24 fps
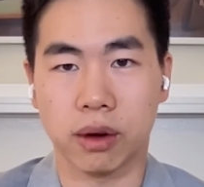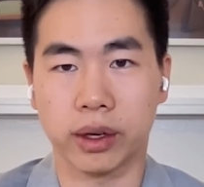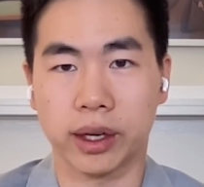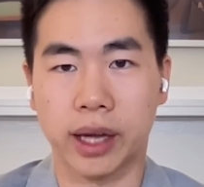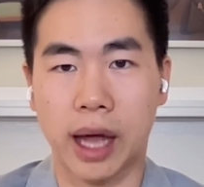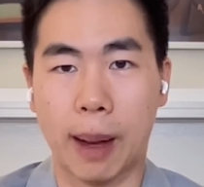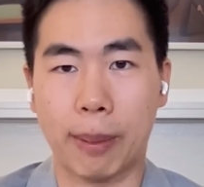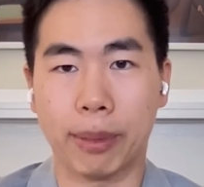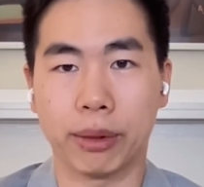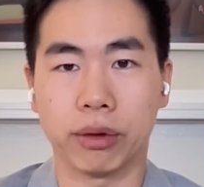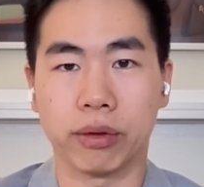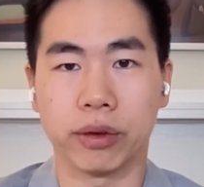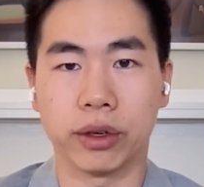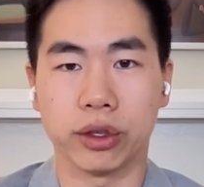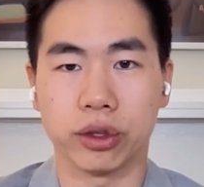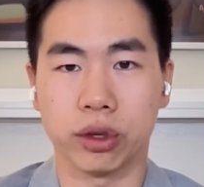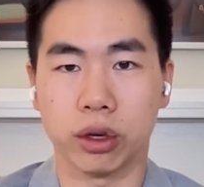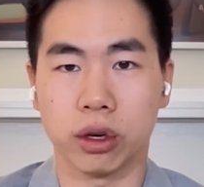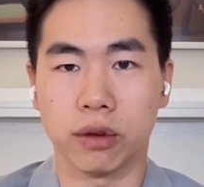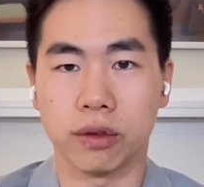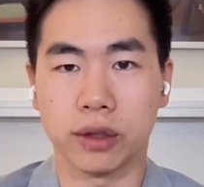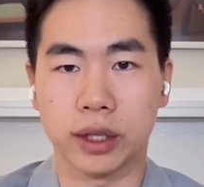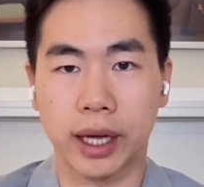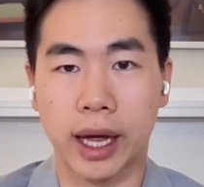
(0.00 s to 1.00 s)
around capital
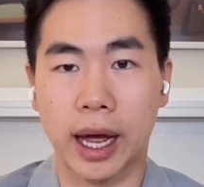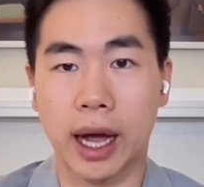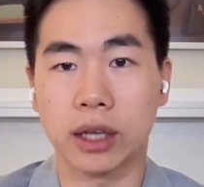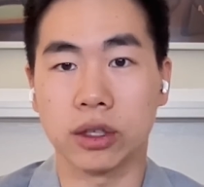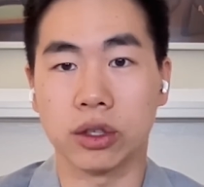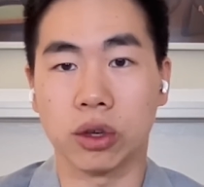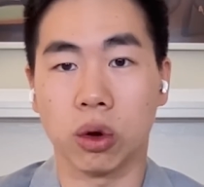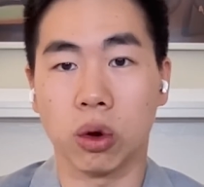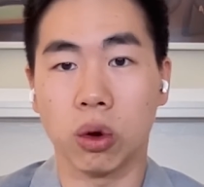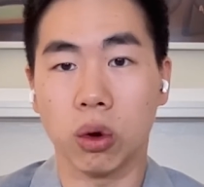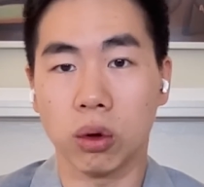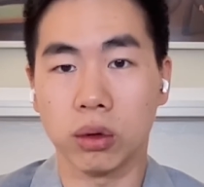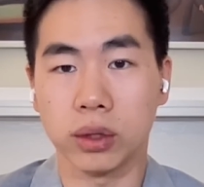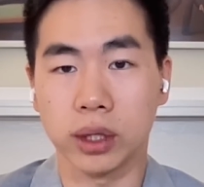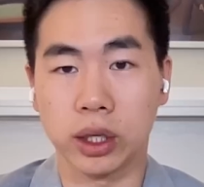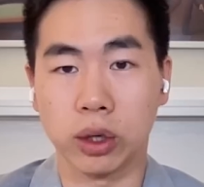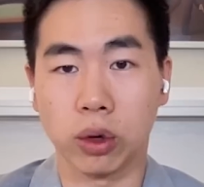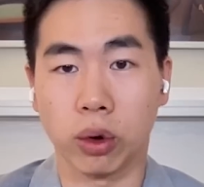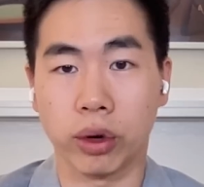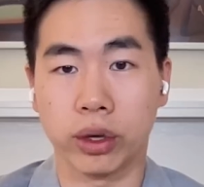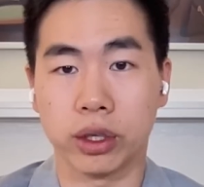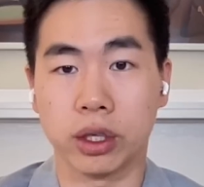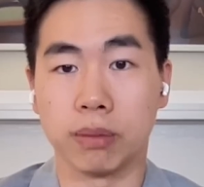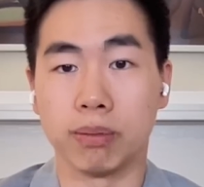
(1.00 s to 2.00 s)
reserves they had to hold
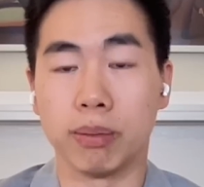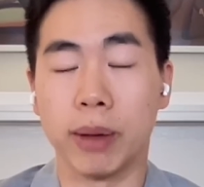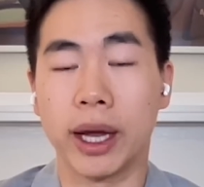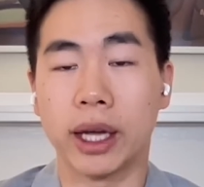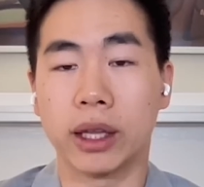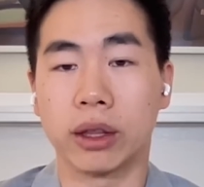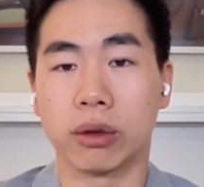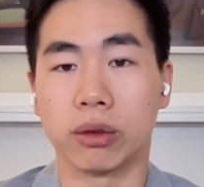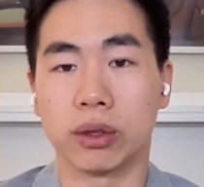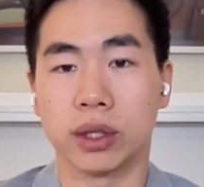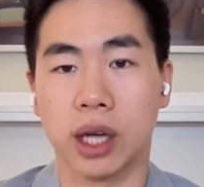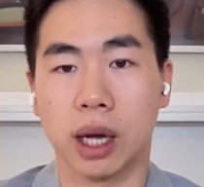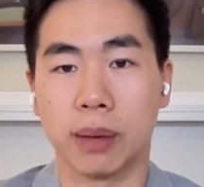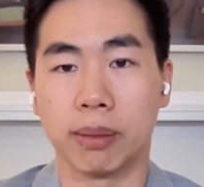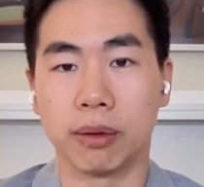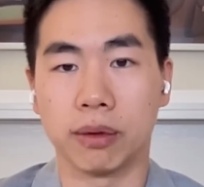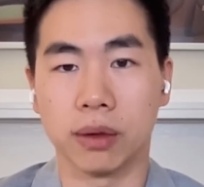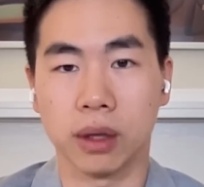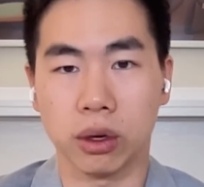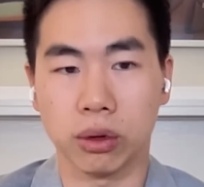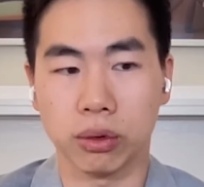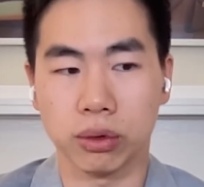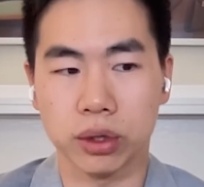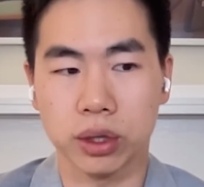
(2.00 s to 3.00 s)
in order to make those type
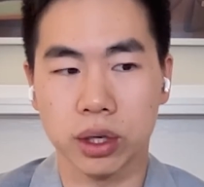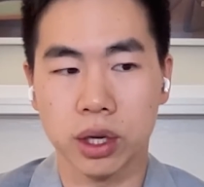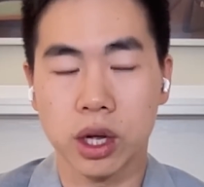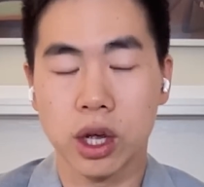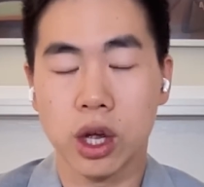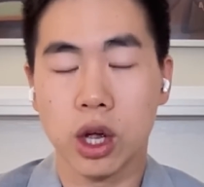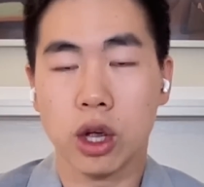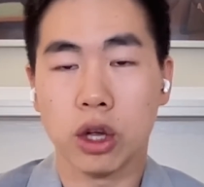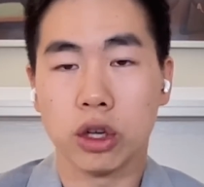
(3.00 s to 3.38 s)
of loans.